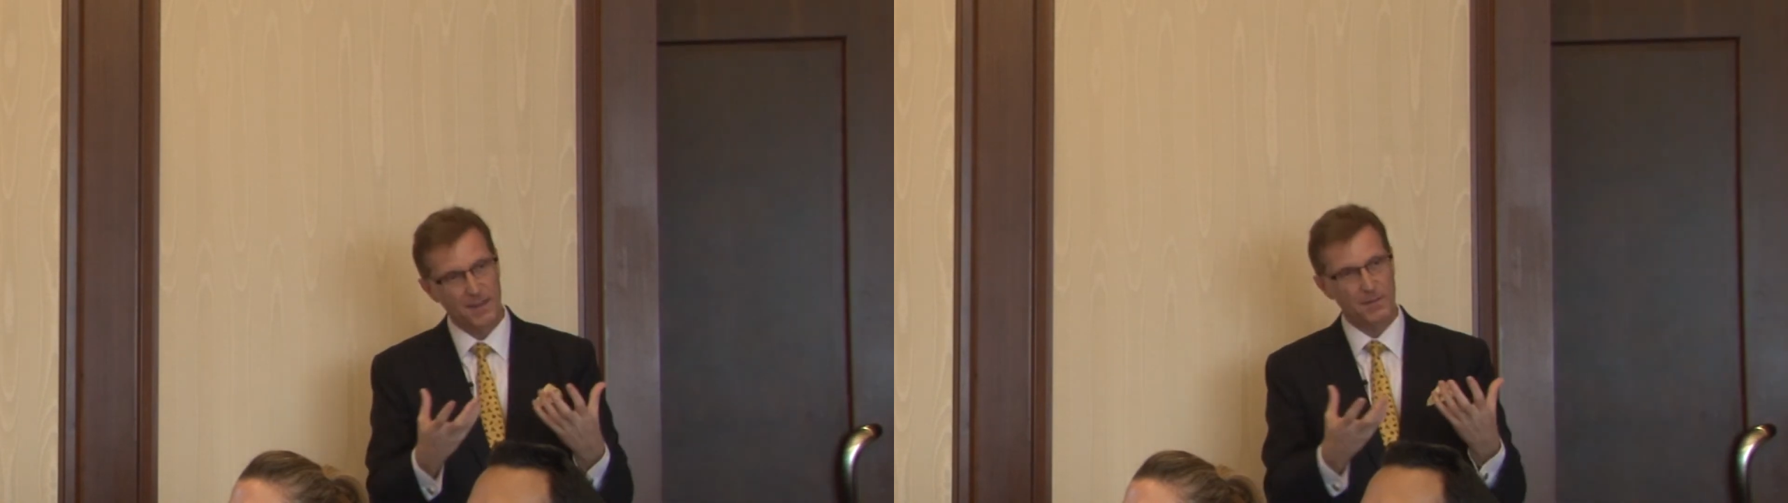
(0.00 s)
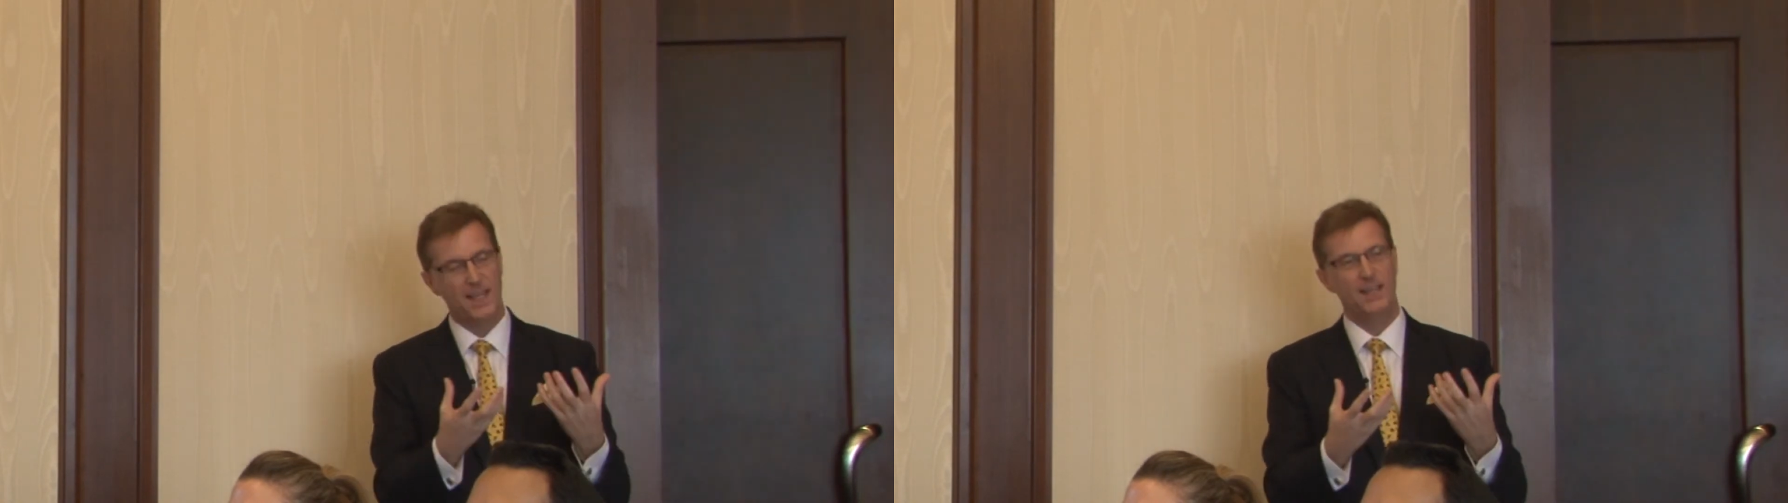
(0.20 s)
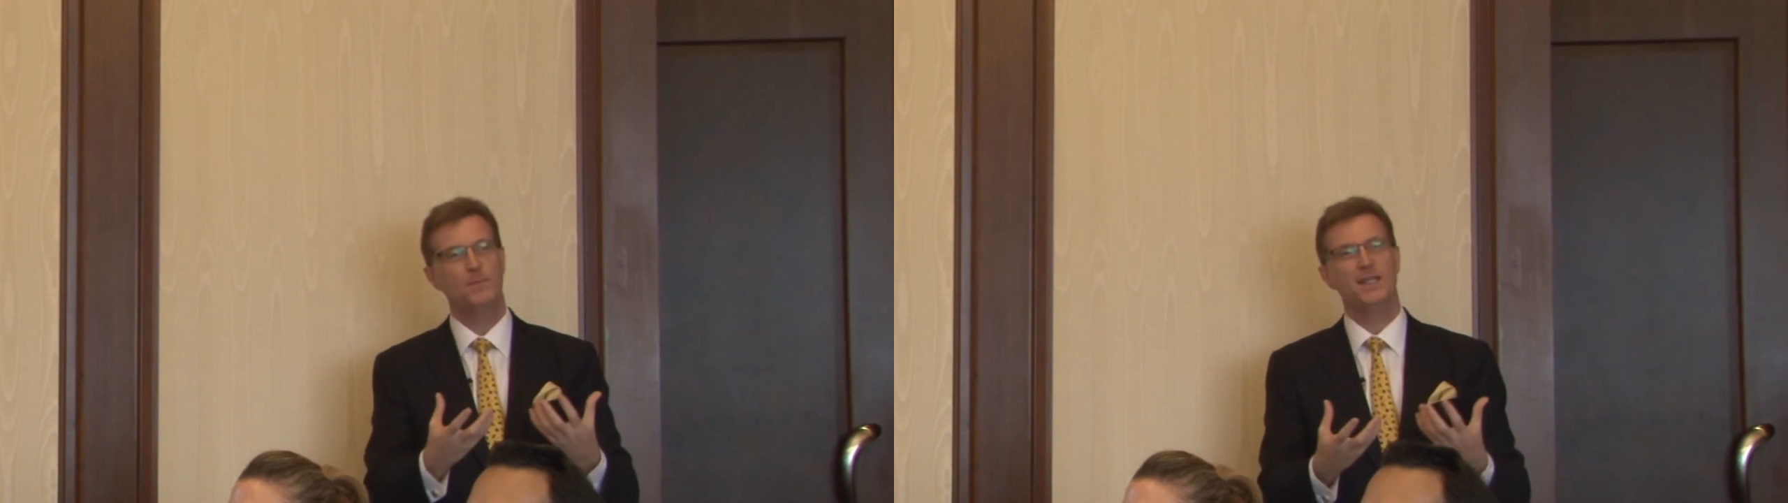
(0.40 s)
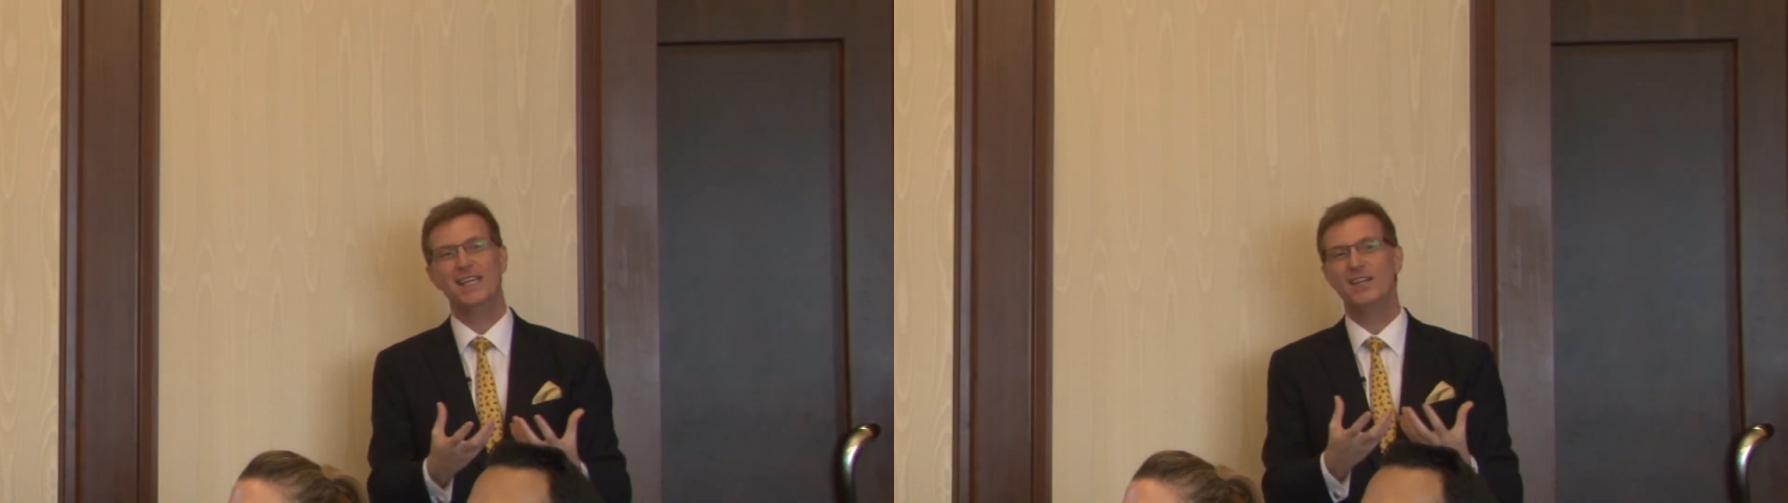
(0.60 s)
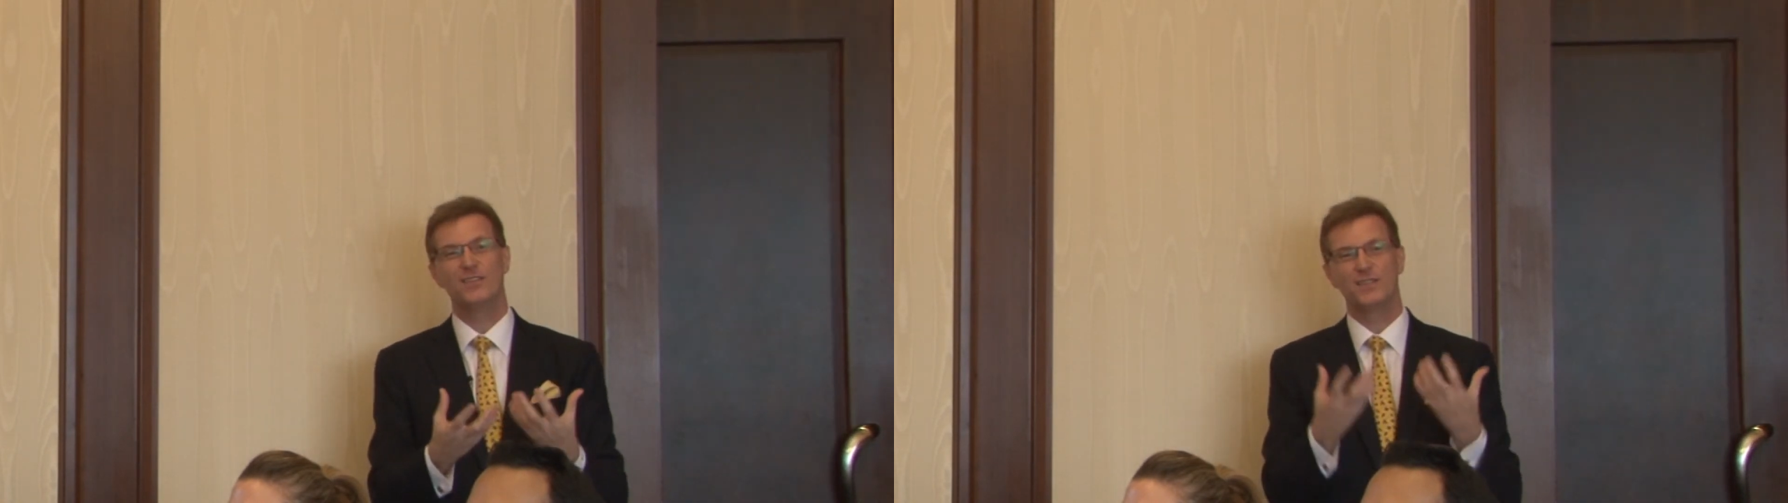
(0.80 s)
they've been
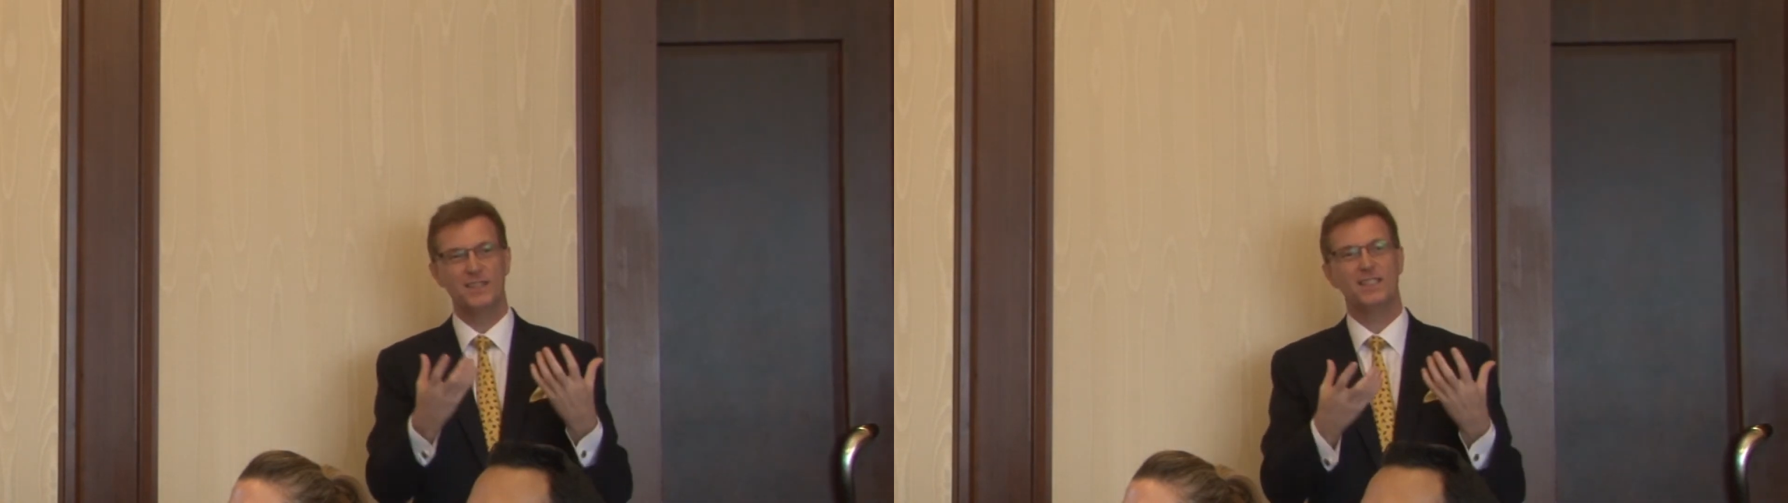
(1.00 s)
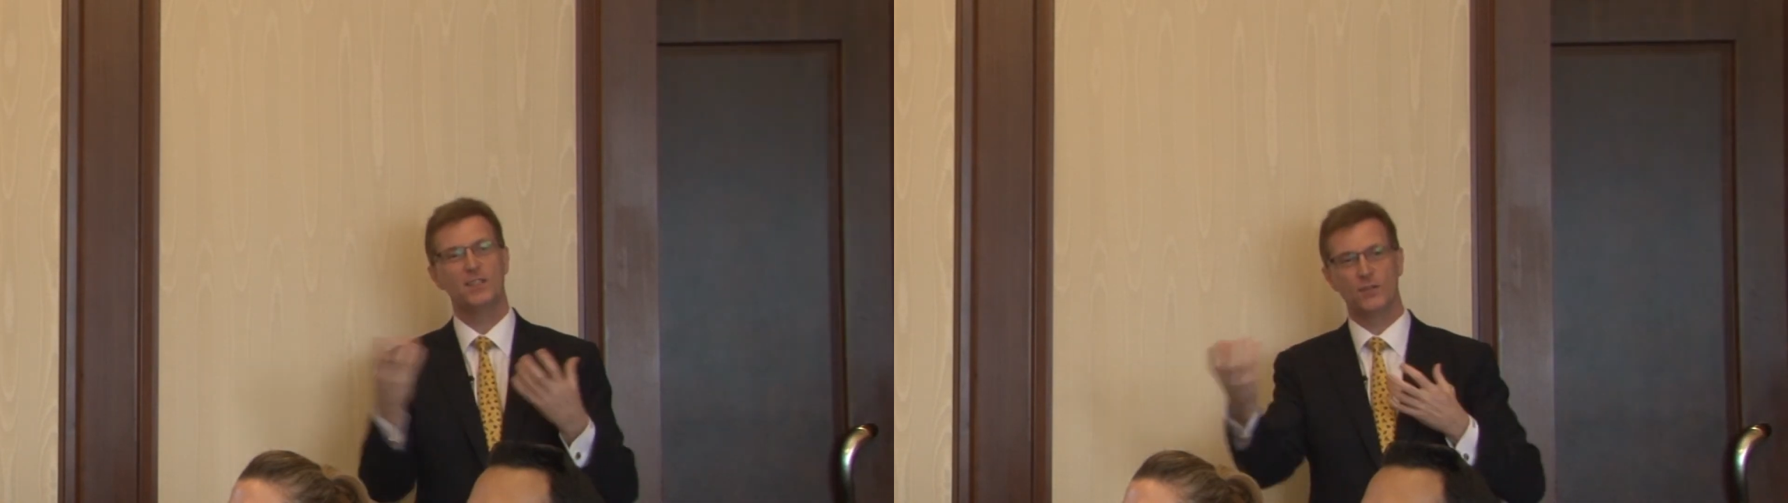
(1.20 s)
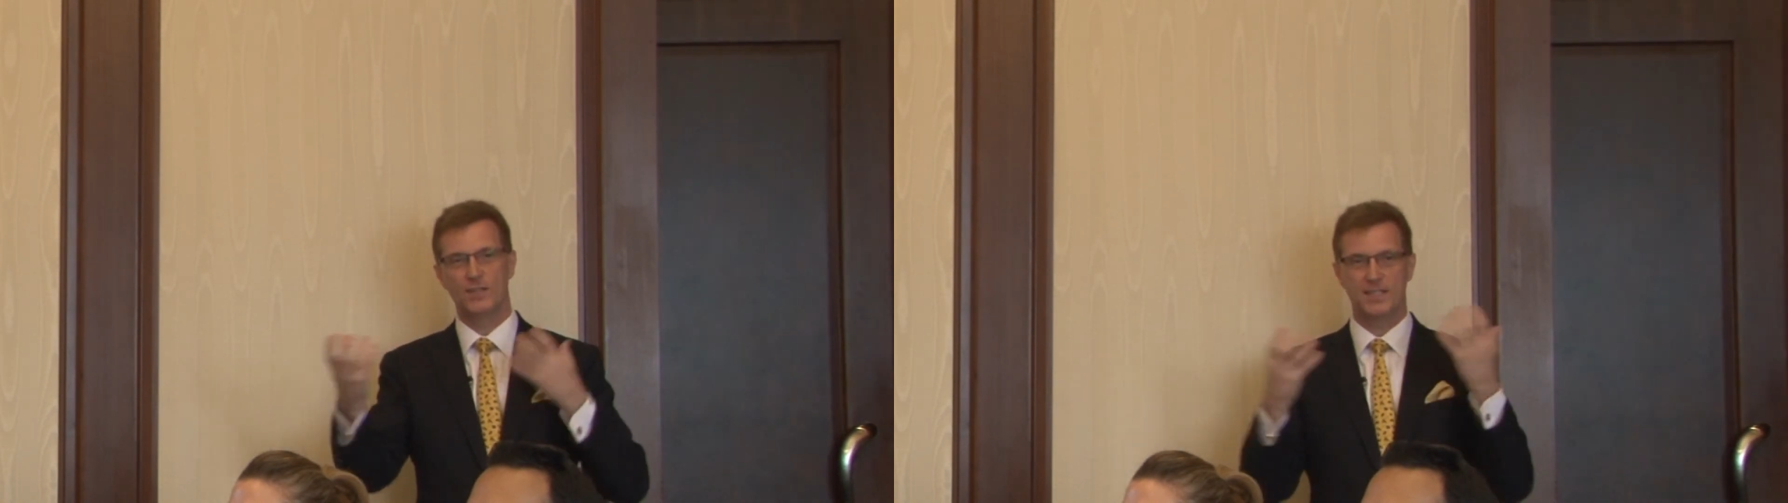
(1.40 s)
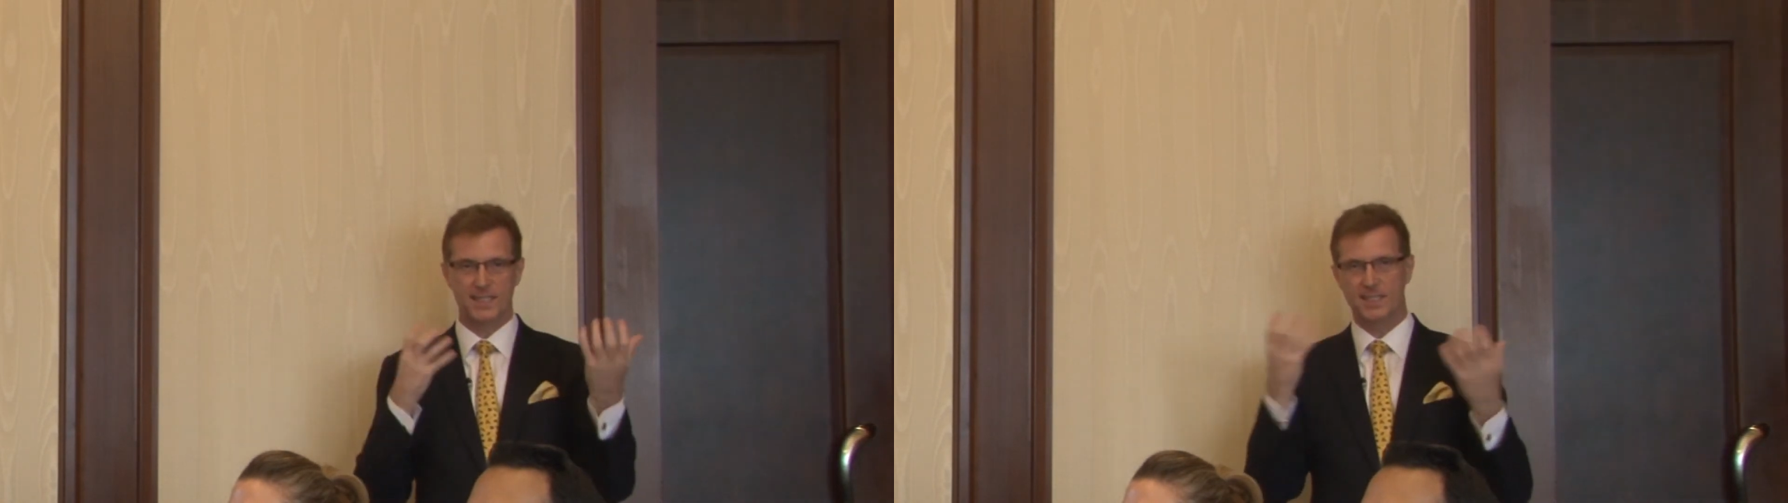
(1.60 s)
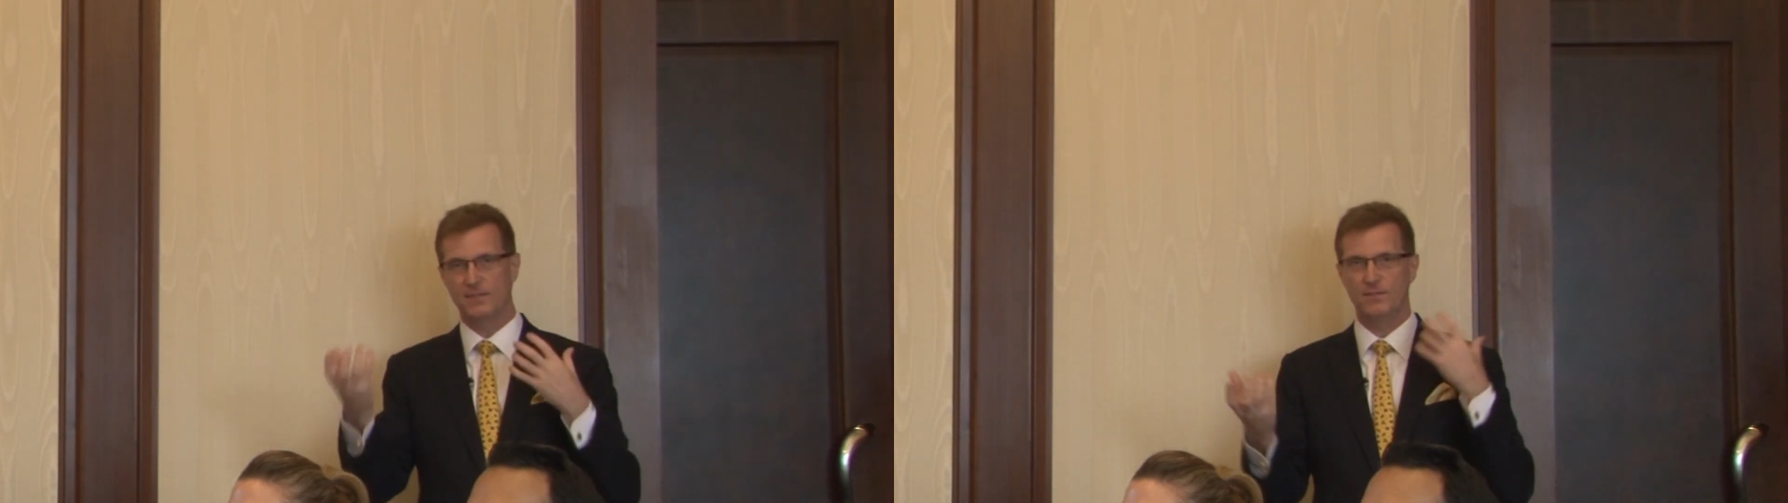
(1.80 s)
here as visitors as
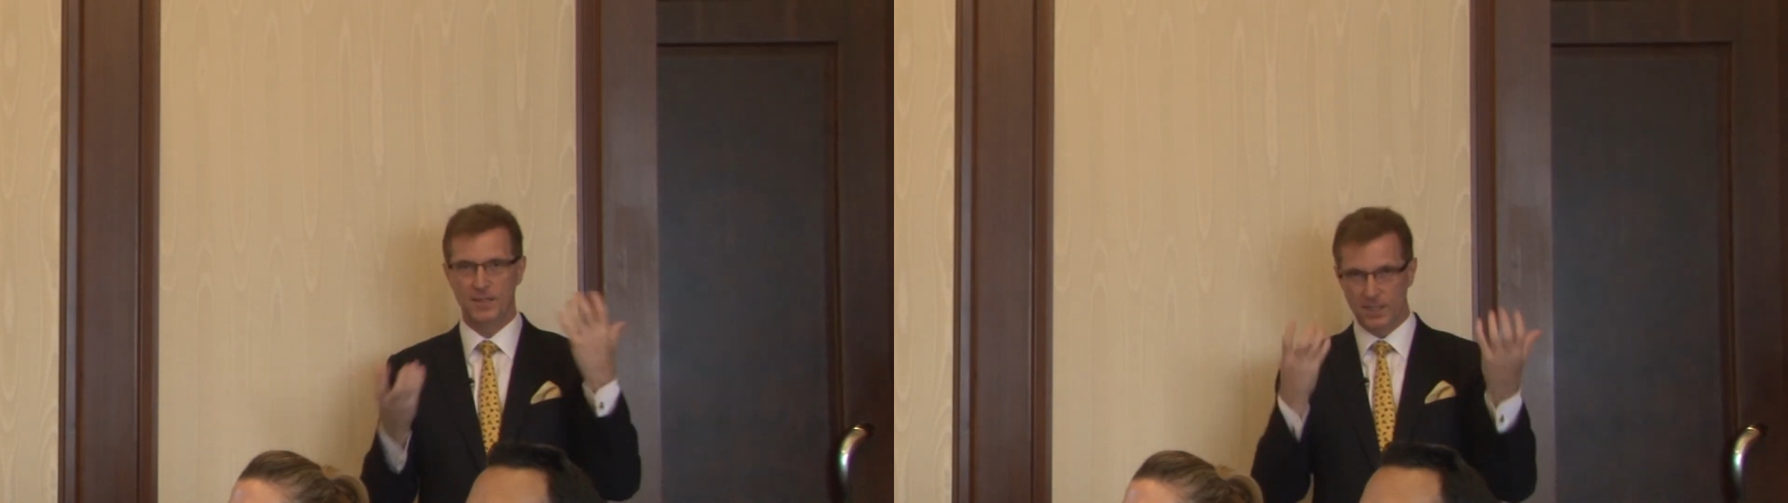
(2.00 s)
they've